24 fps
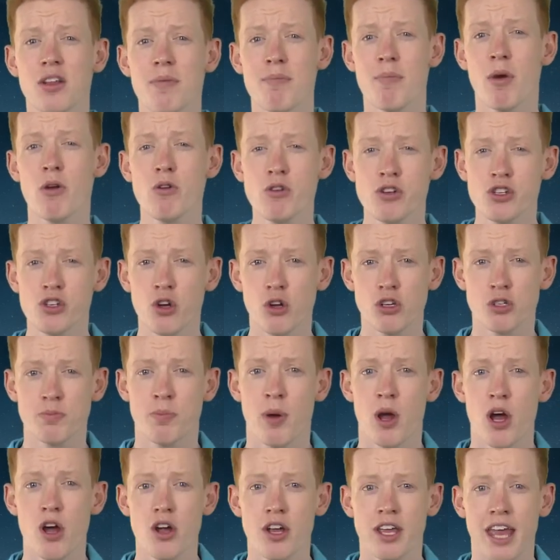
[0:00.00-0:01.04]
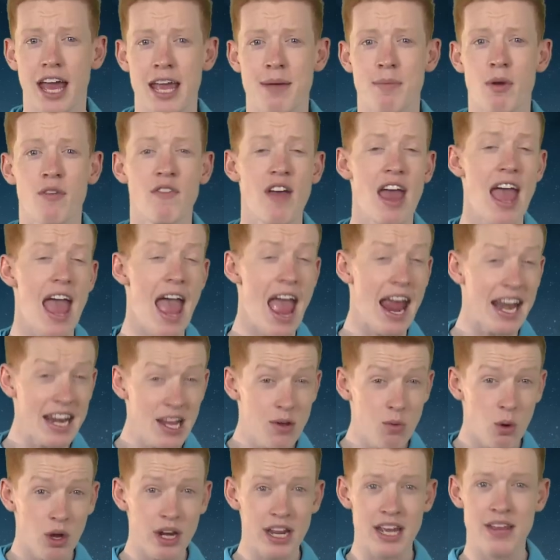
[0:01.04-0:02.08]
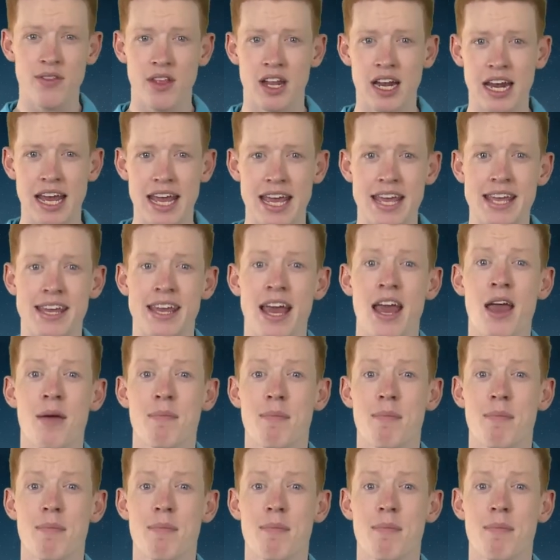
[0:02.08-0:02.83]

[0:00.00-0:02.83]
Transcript: the most shots per game of anyone in the league,